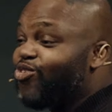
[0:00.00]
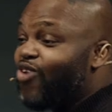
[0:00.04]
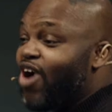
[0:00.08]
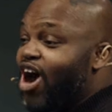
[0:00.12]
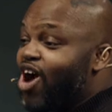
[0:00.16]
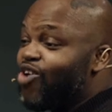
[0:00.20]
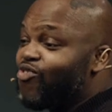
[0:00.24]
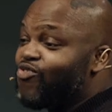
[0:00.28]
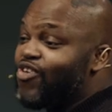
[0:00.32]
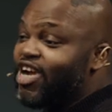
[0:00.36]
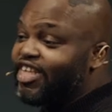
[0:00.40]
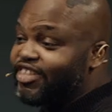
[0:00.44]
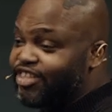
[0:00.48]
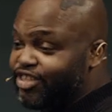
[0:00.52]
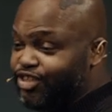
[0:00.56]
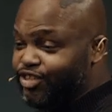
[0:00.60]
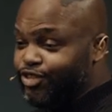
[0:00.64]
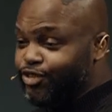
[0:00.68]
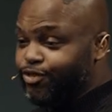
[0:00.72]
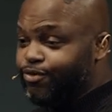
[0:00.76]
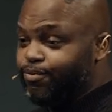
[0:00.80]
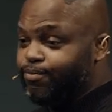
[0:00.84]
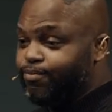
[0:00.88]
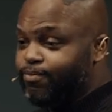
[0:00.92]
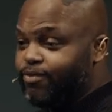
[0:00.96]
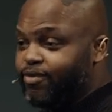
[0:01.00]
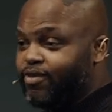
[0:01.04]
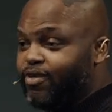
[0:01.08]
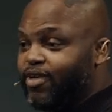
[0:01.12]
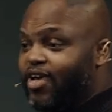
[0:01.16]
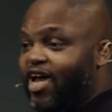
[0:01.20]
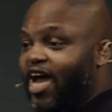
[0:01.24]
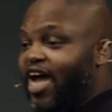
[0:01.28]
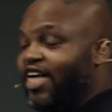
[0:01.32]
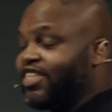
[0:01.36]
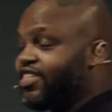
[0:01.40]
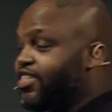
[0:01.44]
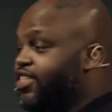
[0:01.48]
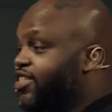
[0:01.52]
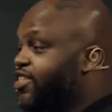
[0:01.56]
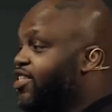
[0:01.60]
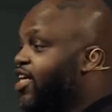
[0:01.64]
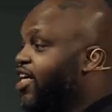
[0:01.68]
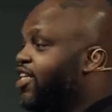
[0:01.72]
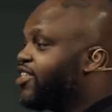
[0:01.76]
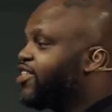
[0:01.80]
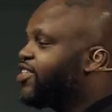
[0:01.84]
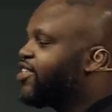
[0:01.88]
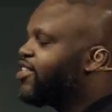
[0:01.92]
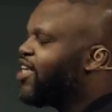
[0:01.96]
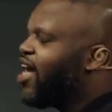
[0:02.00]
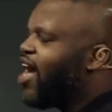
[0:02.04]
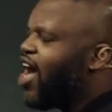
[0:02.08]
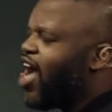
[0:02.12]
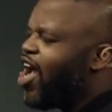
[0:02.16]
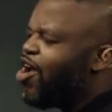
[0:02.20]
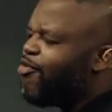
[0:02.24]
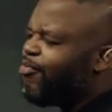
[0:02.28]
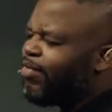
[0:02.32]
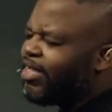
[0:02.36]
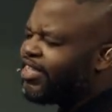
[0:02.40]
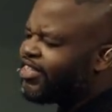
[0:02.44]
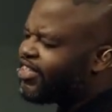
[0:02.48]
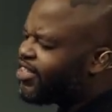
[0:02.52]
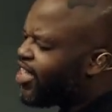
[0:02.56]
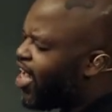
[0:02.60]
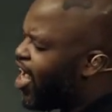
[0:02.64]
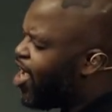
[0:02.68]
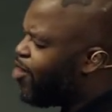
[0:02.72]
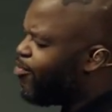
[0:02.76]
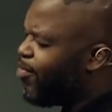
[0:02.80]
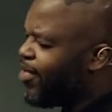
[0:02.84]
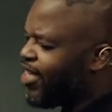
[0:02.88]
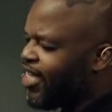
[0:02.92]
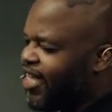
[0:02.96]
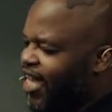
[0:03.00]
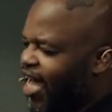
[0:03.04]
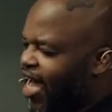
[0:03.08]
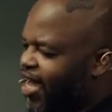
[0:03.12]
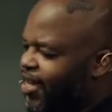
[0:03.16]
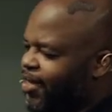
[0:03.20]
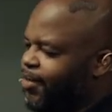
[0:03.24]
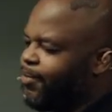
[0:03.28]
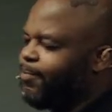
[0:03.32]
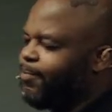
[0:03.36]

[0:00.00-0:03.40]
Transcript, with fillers: our rescue, as he does time and time again.